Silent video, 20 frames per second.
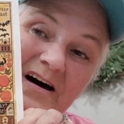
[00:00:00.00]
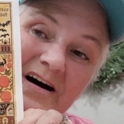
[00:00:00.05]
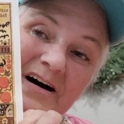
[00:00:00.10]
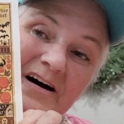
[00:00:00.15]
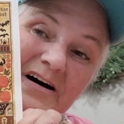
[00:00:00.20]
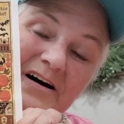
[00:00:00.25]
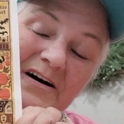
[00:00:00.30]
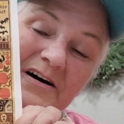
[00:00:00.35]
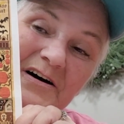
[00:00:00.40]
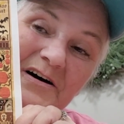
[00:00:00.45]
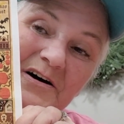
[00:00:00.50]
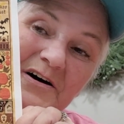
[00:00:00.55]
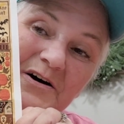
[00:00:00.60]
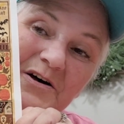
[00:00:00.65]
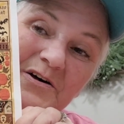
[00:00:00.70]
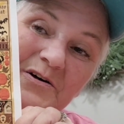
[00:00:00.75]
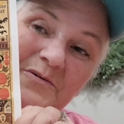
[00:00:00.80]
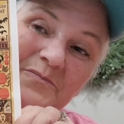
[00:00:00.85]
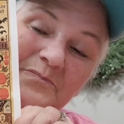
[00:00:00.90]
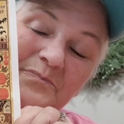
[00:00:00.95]

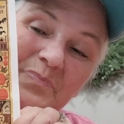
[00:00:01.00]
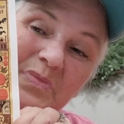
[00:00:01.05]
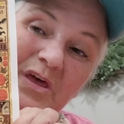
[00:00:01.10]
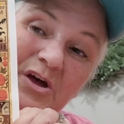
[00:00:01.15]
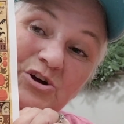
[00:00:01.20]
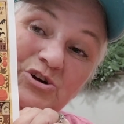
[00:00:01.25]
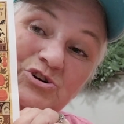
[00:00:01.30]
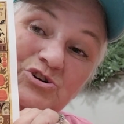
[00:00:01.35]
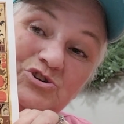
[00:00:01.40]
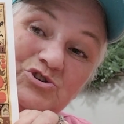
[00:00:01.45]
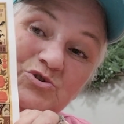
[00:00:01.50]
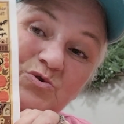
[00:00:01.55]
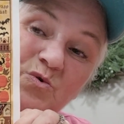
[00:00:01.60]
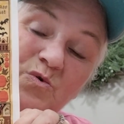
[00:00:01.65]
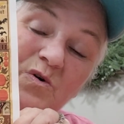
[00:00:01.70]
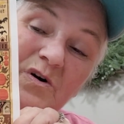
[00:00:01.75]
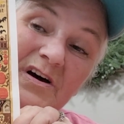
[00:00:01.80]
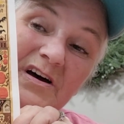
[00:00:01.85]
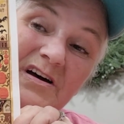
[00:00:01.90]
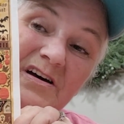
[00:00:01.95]
Um,
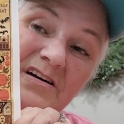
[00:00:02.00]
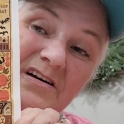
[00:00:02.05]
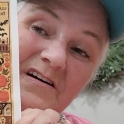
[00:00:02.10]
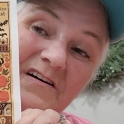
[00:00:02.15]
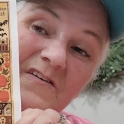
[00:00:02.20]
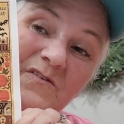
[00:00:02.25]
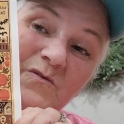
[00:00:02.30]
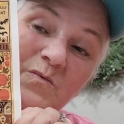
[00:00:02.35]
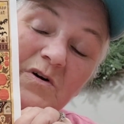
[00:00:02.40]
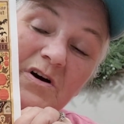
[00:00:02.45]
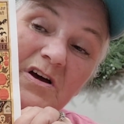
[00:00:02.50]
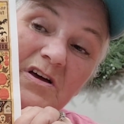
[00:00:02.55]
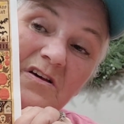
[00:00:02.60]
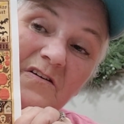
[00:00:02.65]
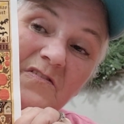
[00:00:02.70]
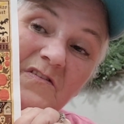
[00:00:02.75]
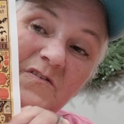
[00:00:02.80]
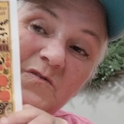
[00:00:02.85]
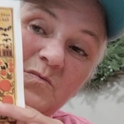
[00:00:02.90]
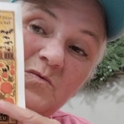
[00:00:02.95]
Joy is working
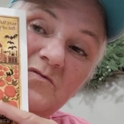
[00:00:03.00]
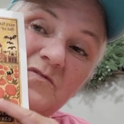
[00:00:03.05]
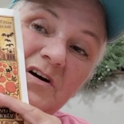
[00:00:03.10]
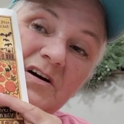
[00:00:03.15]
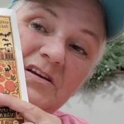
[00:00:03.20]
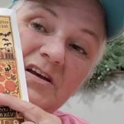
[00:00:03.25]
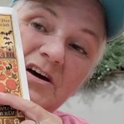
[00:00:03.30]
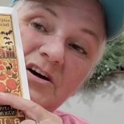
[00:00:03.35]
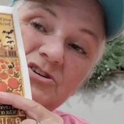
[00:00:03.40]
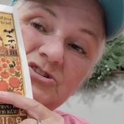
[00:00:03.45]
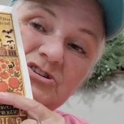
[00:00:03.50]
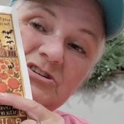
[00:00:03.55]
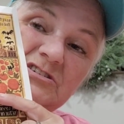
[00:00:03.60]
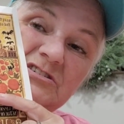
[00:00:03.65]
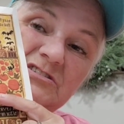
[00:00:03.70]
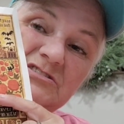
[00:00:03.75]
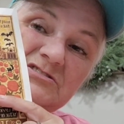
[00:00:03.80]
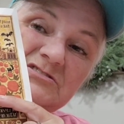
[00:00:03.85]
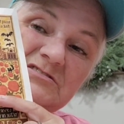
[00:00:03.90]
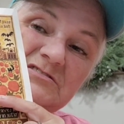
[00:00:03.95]
on this one right now.
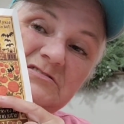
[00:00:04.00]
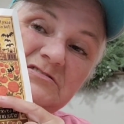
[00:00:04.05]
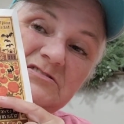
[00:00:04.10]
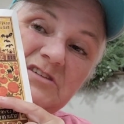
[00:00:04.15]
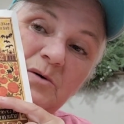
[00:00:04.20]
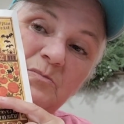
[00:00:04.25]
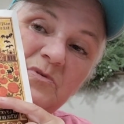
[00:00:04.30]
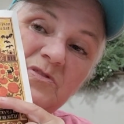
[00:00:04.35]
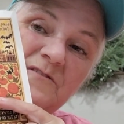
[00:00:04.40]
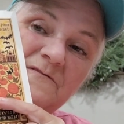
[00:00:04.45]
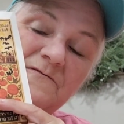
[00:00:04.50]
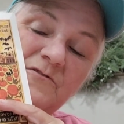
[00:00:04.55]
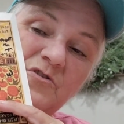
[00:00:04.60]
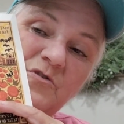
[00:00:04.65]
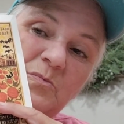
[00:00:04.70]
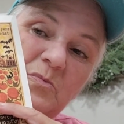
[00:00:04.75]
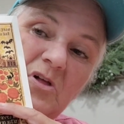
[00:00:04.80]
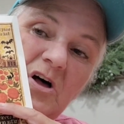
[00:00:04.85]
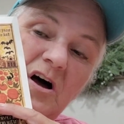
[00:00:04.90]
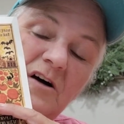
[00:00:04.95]
She's done with the
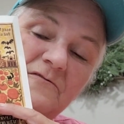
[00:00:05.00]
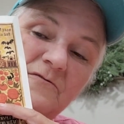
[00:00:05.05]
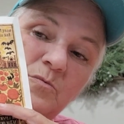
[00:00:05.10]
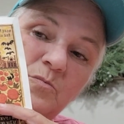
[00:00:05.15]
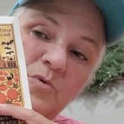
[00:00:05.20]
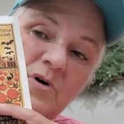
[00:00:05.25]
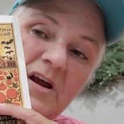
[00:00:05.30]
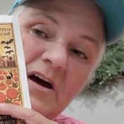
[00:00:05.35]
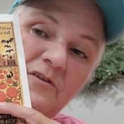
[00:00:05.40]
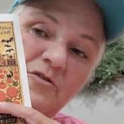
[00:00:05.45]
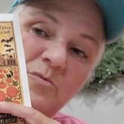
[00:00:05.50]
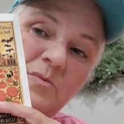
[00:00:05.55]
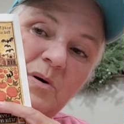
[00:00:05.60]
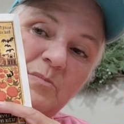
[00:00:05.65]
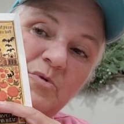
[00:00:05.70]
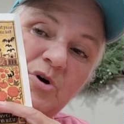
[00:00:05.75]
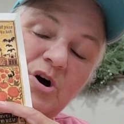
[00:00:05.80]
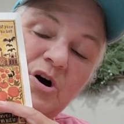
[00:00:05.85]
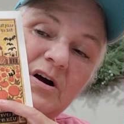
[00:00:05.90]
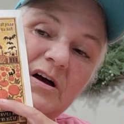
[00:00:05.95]
first block from what I
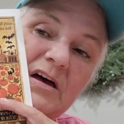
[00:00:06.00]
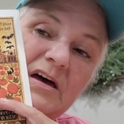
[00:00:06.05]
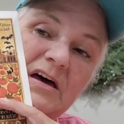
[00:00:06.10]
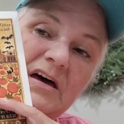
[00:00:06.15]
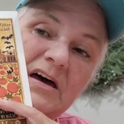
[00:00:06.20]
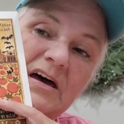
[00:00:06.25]
remember.